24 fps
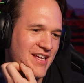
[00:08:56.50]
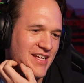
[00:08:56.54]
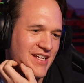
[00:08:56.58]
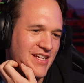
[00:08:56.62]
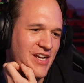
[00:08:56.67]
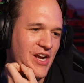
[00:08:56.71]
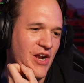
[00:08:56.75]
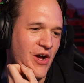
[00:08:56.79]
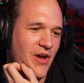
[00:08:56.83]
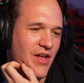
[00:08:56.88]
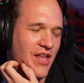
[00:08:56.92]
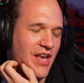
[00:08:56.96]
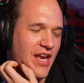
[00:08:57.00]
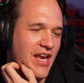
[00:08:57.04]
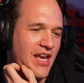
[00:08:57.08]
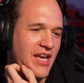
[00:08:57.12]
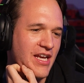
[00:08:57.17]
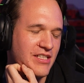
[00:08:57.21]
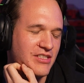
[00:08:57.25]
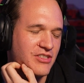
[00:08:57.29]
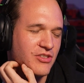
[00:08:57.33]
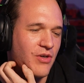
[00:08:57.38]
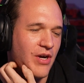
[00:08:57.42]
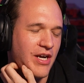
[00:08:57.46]

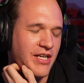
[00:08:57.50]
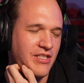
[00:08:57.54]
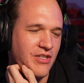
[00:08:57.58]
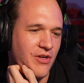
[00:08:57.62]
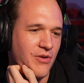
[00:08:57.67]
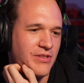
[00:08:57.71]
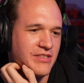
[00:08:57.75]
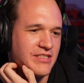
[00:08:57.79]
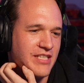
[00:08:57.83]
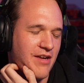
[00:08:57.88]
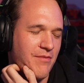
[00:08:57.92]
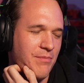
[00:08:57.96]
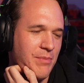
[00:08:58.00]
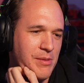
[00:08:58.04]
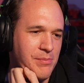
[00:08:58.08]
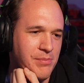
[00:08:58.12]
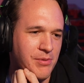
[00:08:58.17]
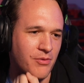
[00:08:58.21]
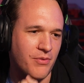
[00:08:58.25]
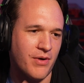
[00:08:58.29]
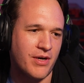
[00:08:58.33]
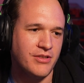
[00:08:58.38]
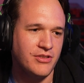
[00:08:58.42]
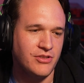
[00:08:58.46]
it's great to always have
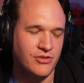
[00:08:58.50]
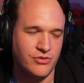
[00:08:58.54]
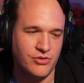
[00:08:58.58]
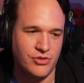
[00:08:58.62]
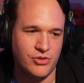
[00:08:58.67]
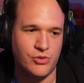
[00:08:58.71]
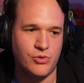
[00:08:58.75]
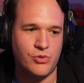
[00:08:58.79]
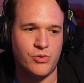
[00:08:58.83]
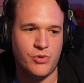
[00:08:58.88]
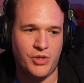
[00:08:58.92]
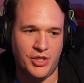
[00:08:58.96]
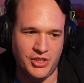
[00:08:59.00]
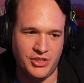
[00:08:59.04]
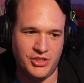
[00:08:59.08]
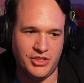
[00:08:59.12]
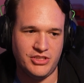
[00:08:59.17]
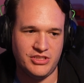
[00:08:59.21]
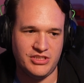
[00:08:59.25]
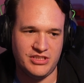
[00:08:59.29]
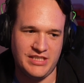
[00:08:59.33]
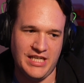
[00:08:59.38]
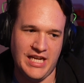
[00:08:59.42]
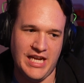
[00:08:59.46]
people around you too who
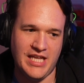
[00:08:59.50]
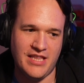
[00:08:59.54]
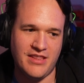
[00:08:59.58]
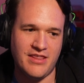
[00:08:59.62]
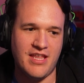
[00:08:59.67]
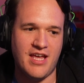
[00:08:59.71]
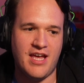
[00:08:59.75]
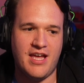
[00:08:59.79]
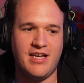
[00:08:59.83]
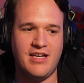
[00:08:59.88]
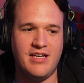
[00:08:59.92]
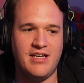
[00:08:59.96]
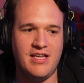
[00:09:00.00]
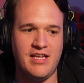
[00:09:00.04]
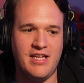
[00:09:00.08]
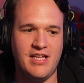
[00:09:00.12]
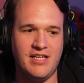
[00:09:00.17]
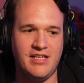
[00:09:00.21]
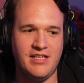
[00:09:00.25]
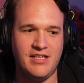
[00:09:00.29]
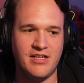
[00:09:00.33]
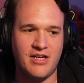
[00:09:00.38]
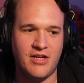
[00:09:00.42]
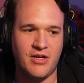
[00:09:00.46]
understand that,
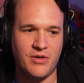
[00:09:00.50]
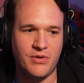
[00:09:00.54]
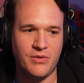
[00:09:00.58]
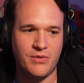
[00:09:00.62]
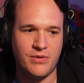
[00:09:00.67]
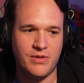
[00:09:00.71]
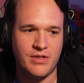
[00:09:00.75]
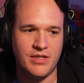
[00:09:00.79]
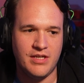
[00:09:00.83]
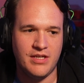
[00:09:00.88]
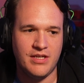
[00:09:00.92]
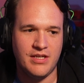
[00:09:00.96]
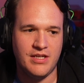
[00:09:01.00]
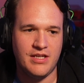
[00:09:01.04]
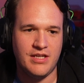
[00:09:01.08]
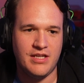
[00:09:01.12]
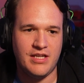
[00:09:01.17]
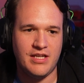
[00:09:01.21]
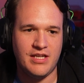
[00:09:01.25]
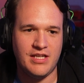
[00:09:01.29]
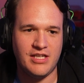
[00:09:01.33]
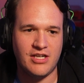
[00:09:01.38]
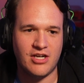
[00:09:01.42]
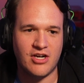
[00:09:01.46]

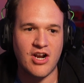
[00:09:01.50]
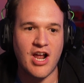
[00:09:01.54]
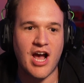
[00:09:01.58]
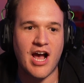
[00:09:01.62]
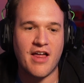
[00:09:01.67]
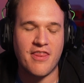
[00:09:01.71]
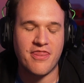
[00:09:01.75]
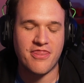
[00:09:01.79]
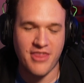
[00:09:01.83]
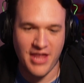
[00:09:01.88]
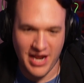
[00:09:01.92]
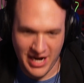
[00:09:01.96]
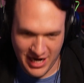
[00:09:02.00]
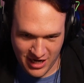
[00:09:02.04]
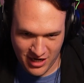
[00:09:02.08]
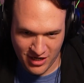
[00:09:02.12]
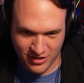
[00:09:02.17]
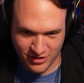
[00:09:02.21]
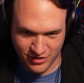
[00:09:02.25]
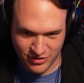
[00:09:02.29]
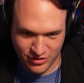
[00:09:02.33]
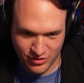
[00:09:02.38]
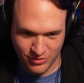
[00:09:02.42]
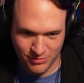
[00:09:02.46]
you're not
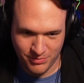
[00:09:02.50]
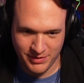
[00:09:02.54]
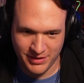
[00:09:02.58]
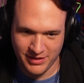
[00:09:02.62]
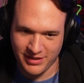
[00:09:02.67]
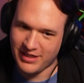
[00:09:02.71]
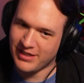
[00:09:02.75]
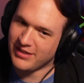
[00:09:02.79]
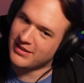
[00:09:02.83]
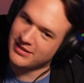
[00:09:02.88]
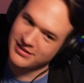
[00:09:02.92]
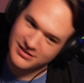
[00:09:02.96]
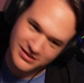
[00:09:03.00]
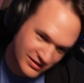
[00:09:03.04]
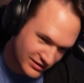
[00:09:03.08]
there to be like, this is